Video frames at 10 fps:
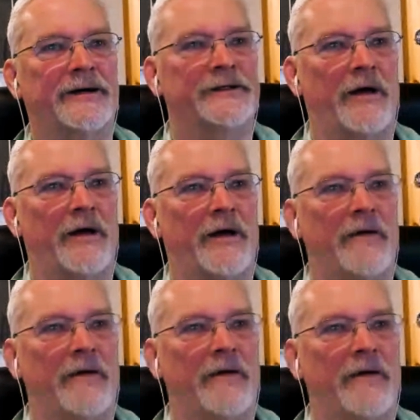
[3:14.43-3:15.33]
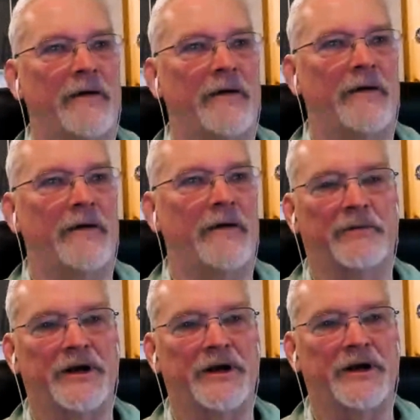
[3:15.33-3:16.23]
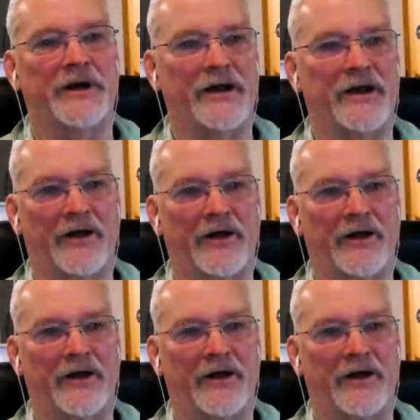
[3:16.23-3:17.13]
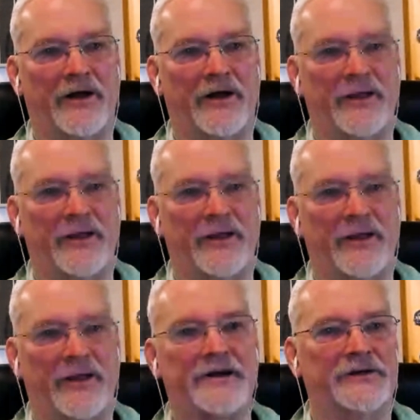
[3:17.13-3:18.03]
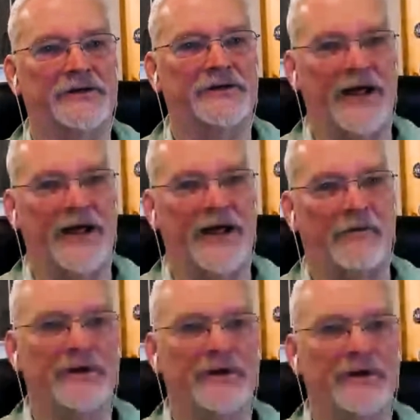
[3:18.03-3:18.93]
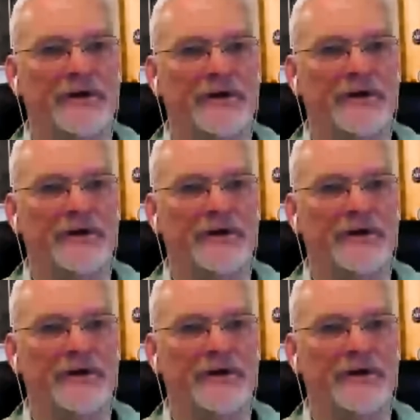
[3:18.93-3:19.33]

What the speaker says: ownership in Deaglo was based on that. So that was what happened.